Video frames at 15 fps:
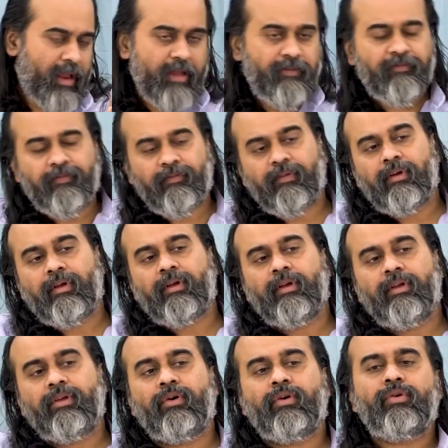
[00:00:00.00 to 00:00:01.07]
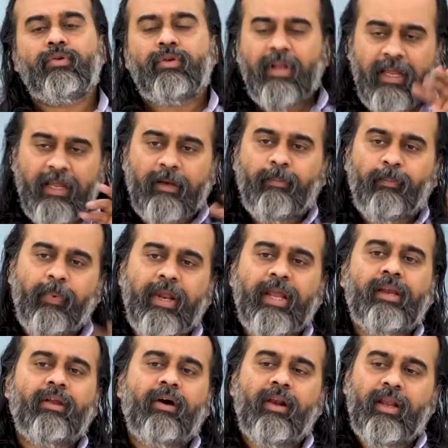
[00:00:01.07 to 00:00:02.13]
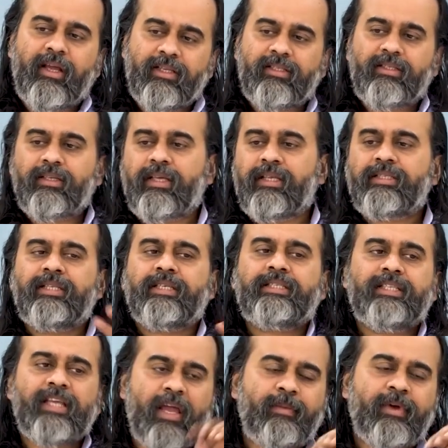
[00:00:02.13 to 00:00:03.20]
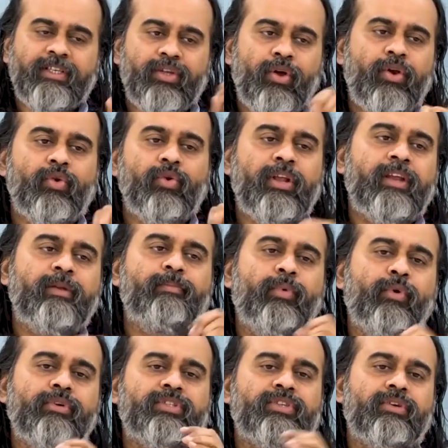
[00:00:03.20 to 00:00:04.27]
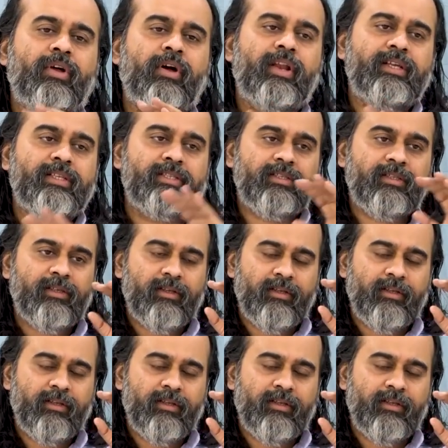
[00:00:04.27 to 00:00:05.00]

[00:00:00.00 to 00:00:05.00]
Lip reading: If your routine pre-knowledge is the same as your routine post-knowledge,